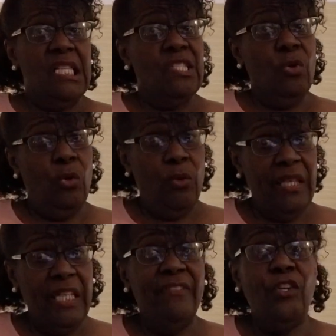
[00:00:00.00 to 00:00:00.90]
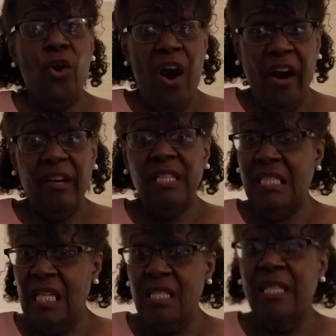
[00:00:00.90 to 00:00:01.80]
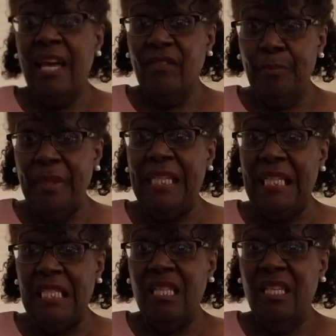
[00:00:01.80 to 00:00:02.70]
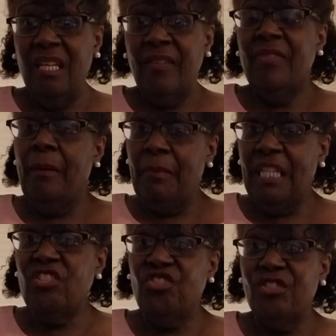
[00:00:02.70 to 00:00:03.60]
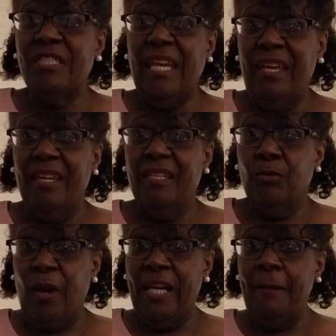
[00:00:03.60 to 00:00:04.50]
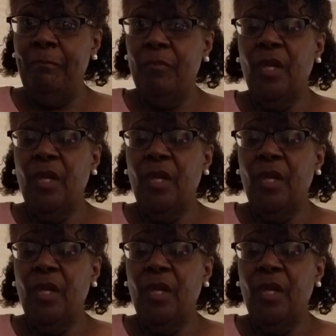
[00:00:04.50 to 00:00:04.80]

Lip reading: So if your heart doesn't have a beat, that means you're dead, right?